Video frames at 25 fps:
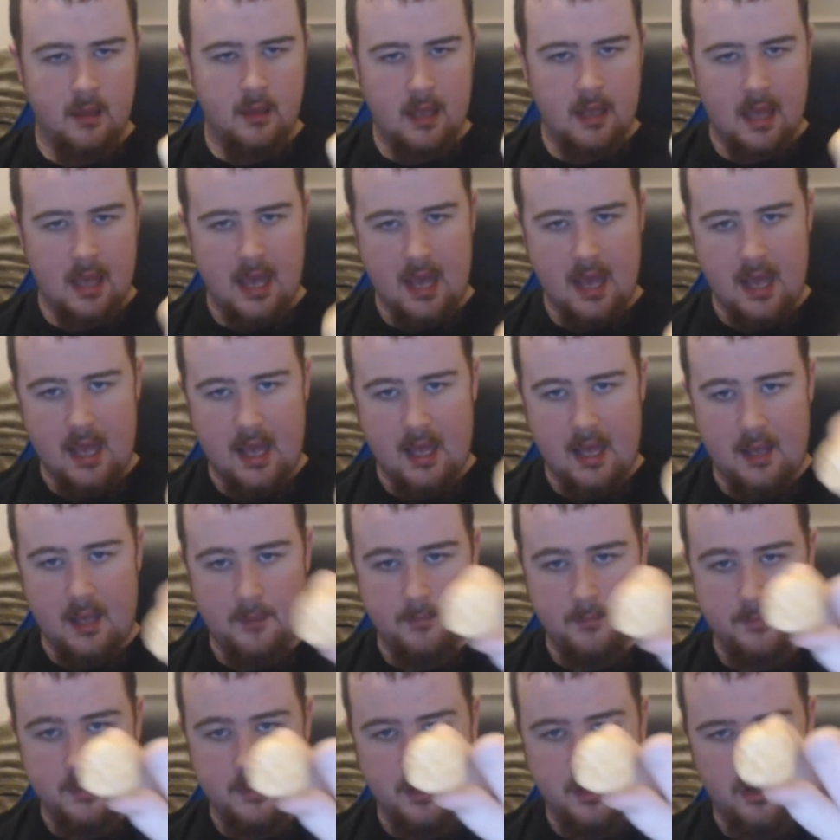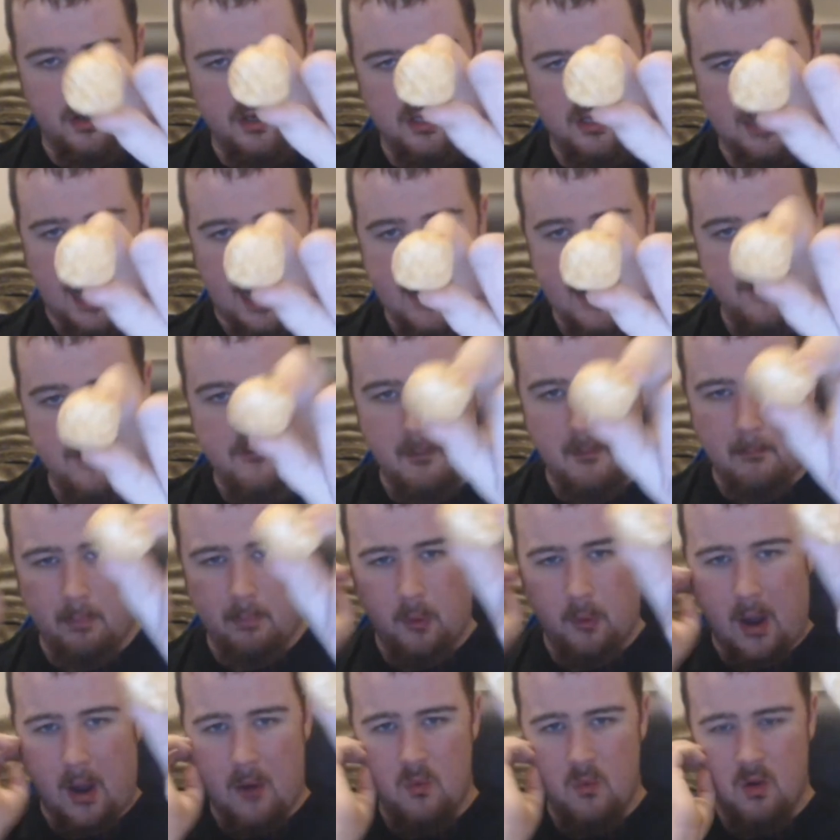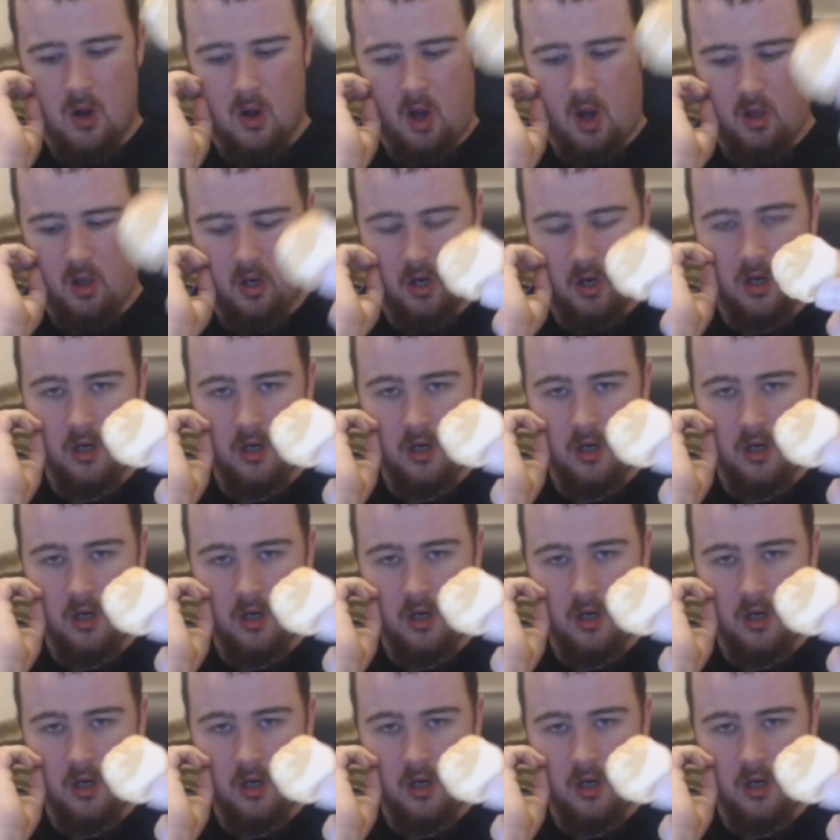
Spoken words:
They're kind of a brown colour,